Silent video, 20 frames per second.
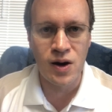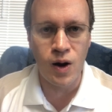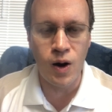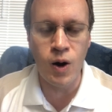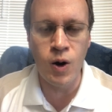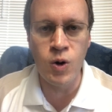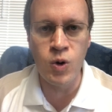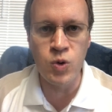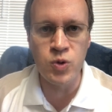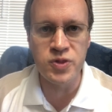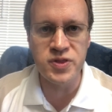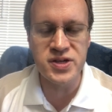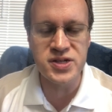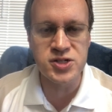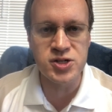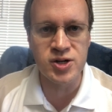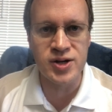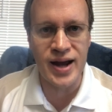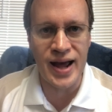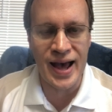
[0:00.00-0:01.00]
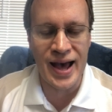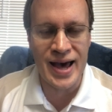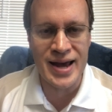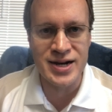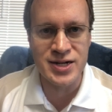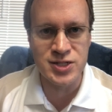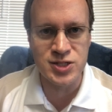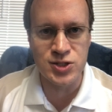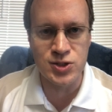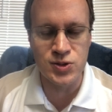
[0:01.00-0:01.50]
oh, these are
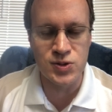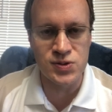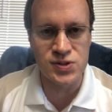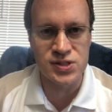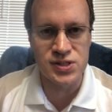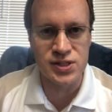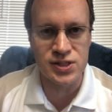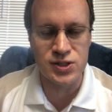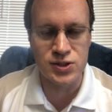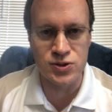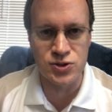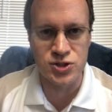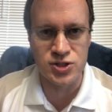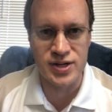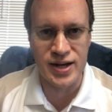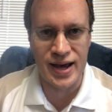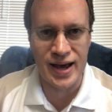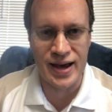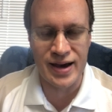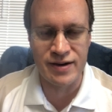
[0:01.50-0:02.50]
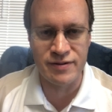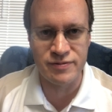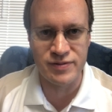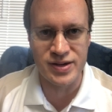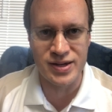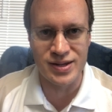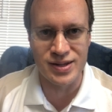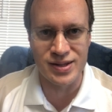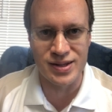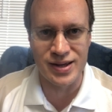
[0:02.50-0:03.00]
attitudes that you should have
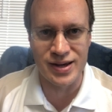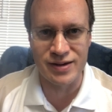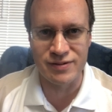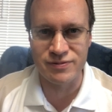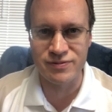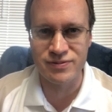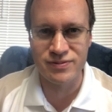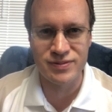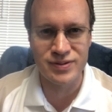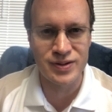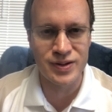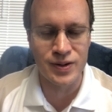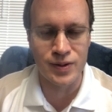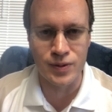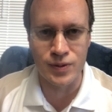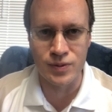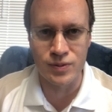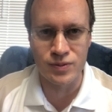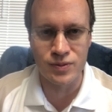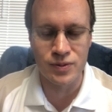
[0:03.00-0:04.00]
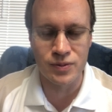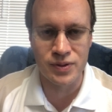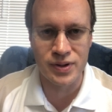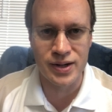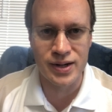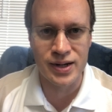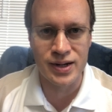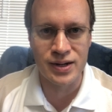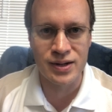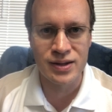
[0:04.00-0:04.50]
in life. No,
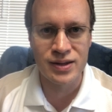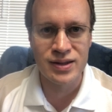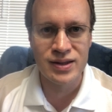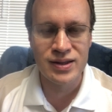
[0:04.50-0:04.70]
okay?